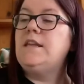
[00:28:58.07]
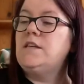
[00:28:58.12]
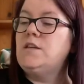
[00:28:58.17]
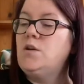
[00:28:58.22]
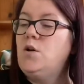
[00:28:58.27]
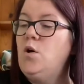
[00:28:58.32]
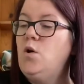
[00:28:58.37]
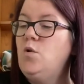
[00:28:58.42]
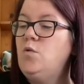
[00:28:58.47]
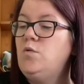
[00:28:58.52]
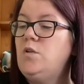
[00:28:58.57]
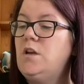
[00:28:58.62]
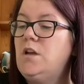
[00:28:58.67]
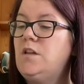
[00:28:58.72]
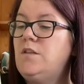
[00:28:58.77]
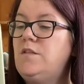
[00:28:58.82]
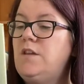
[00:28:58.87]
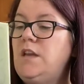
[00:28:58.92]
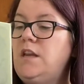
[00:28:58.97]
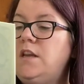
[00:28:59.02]
called
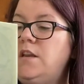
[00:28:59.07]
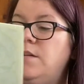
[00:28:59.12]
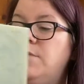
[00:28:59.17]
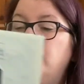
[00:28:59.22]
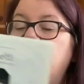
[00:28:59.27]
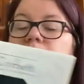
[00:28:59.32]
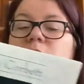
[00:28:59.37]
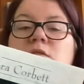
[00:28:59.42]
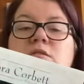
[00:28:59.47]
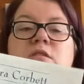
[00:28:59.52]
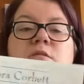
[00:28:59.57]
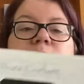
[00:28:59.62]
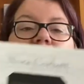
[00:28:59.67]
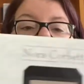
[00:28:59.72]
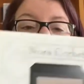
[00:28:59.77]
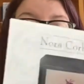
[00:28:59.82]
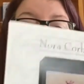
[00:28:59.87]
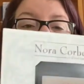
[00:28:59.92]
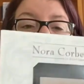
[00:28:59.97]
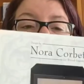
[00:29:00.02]
the Blossom
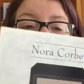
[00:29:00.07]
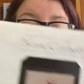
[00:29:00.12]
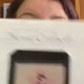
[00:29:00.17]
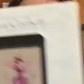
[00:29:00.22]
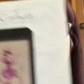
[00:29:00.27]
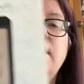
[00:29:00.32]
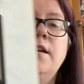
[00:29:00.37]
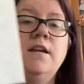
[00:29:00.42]
Collector,